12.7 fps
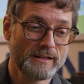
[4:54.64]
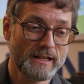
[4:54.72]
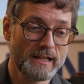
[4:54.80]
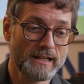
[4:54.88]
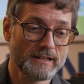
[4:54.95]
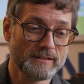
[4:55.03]

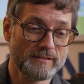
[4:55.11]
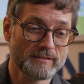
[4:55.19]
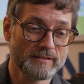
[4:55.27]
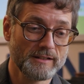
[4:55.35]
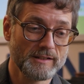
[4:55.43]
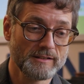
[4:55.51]
And
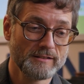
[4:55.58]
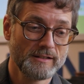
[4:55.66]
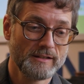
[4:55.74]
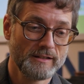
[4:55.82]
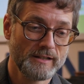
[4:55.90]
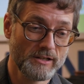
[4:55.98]

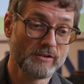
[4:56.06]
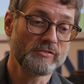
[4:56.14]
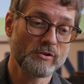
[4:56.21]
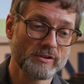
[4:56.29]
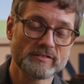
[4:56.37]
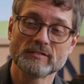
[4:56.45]
of
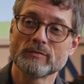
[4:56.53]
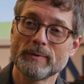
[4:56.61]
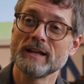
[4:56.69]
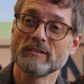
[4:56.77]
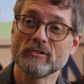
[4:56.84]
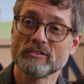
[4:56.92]
course there's
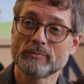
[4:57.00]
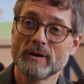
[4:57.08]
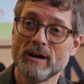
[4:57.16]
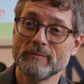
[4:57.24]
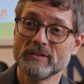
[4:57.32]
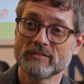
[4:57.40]
Pandora's
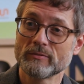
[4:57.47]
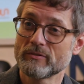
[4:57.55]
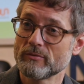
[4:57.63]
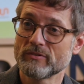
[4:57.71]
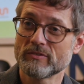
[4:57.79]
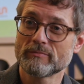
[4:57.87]
Promise,
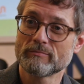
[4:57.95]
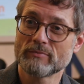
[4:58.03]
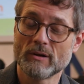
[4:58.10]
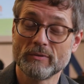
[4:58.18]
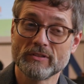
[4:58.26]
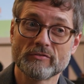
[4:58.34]
which was
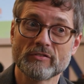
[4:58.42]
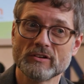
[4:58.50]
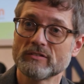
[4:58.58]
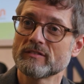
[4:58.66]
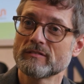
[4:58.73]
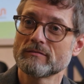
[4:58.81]
probably the
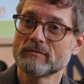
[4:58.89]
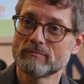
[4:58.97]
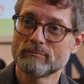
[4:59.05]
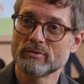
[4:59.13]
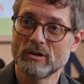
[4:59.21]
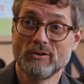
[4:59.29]
first
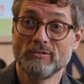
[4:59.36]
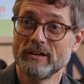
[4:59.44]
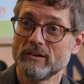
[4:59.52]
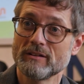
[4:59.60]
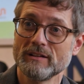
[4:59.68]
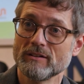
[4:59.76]

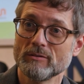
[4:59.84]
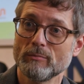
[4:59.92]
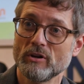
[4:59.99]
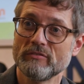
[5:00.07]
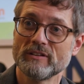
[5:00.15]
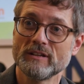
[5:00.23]
pro-nuclear
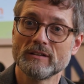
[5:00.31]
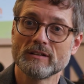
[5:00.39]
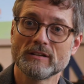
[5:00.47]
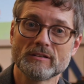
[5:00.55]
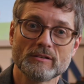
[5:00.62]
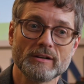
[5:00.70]
movie
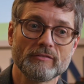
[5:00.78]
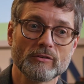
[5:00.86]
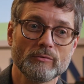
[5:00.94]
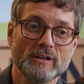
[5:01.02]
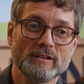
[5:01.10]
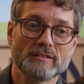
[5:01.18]
that there
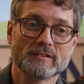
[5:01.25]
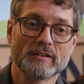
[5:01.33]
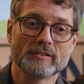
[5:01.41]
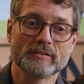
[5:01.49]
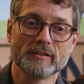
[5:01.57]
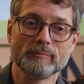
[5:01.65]
ever was,
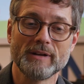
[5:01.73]
other than